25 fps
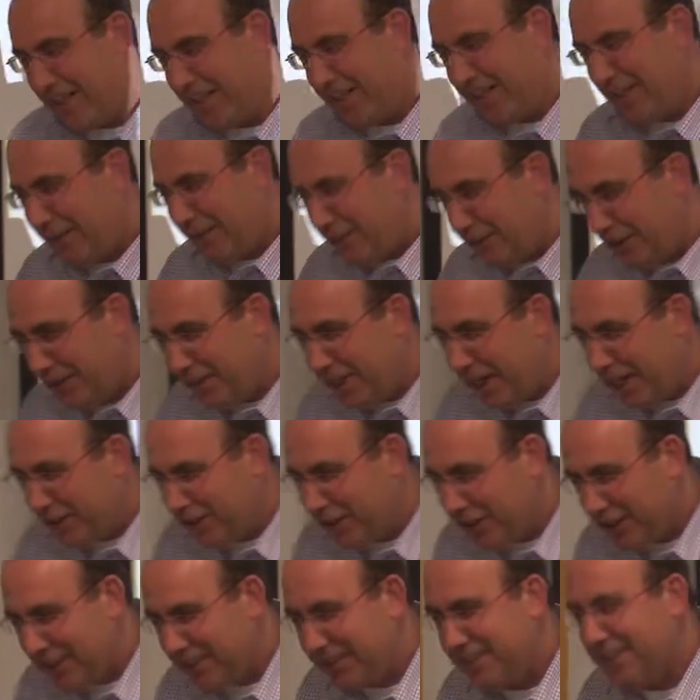in a
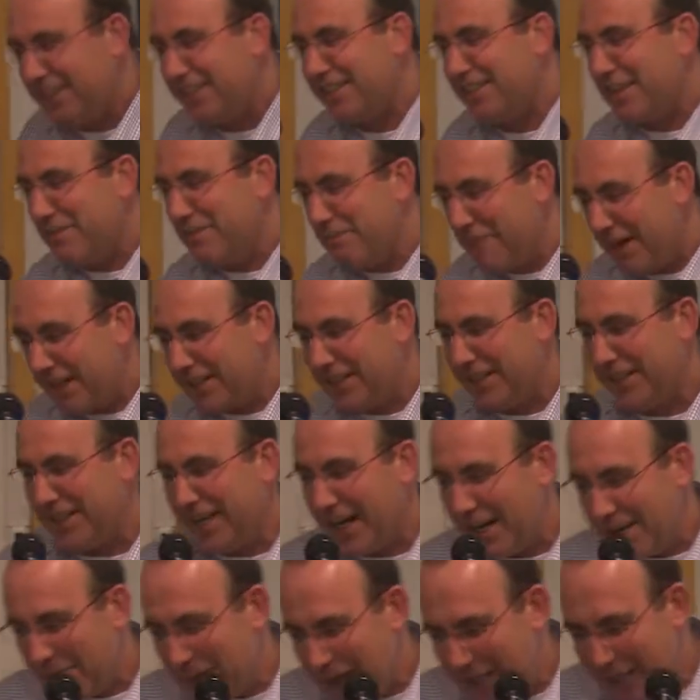reductionist, systematic,
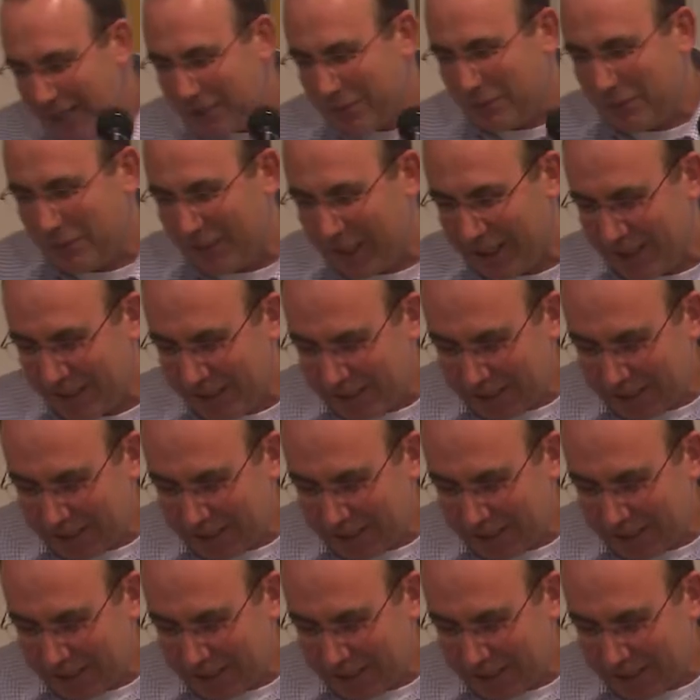unbiased way,